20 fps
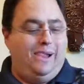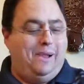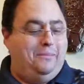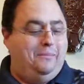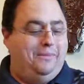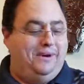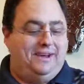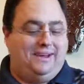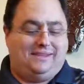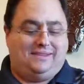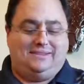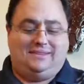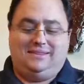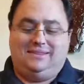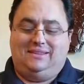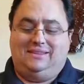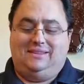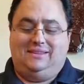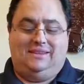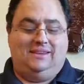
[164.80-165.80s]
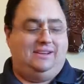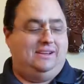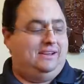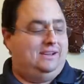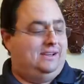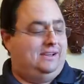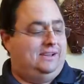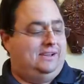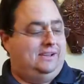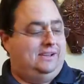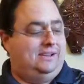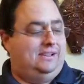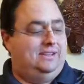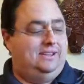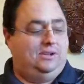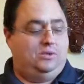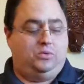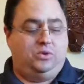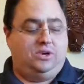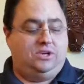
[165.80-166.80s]
But the
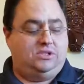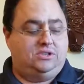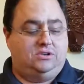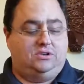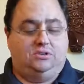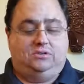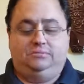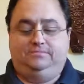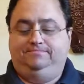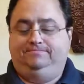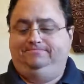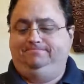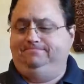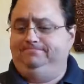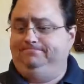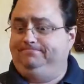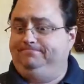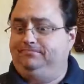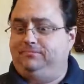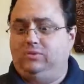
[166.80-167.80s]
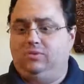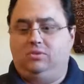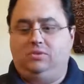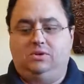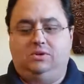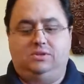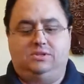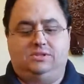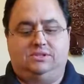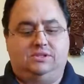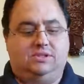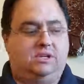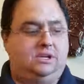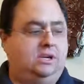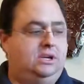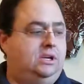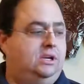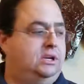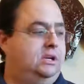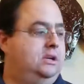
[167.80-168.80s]
original was
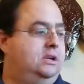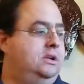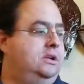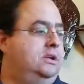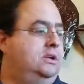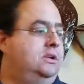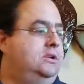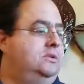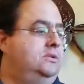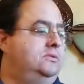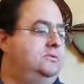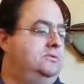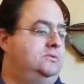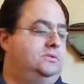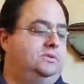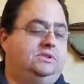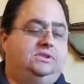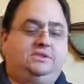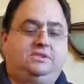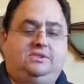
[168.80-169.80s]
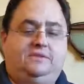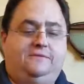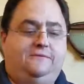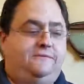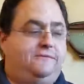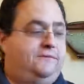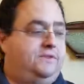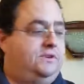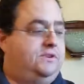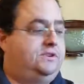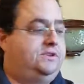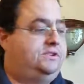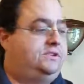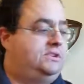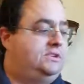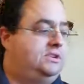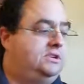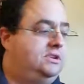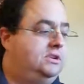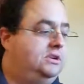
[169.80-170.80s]
the
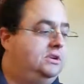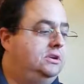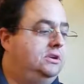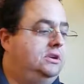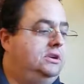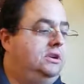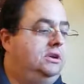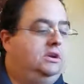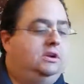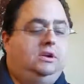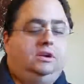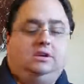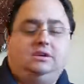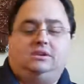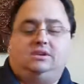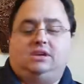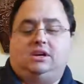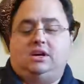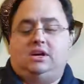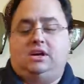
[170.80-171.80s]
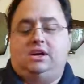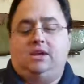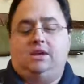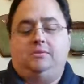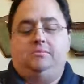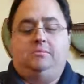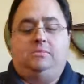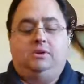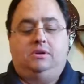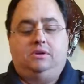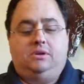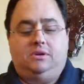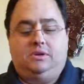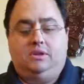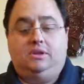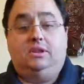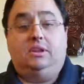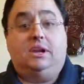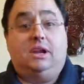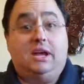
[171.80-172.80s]
first time
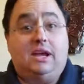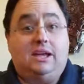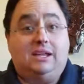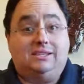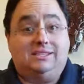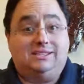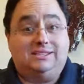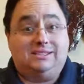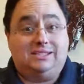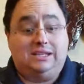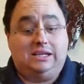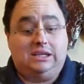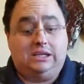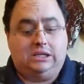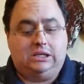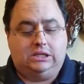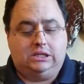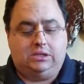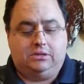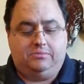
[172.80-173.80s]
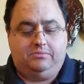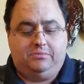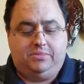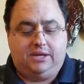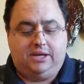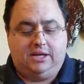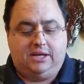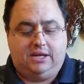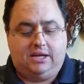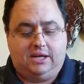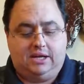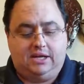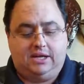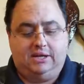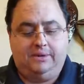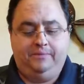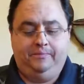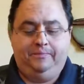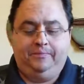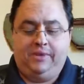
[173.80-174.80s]
that I had seen
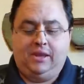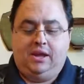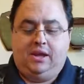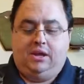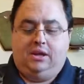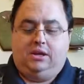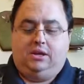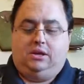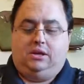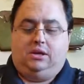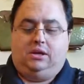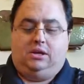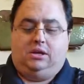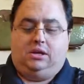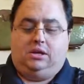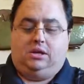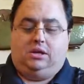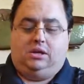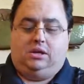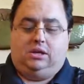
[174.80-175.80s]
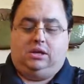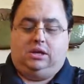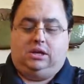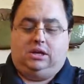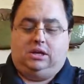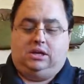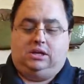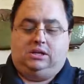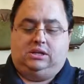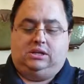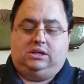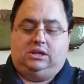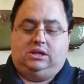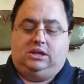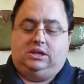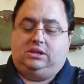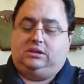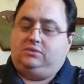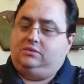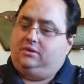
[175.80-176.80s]
Pinhead, and
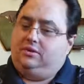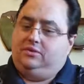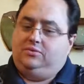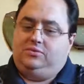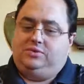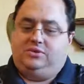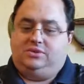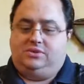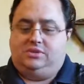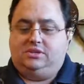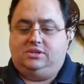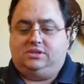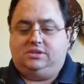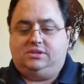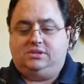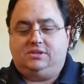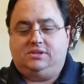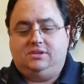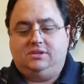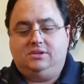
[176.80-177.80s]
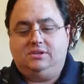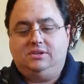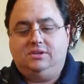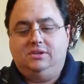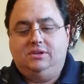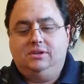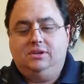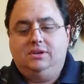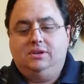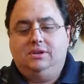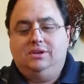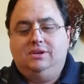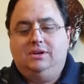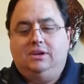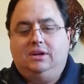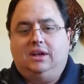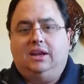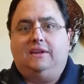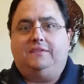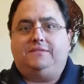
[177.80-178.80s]
it was just
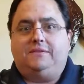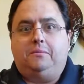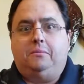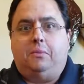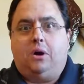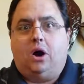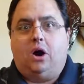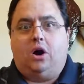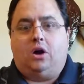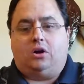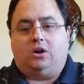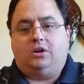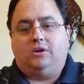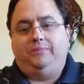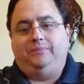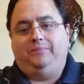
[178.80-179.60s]
left a mark.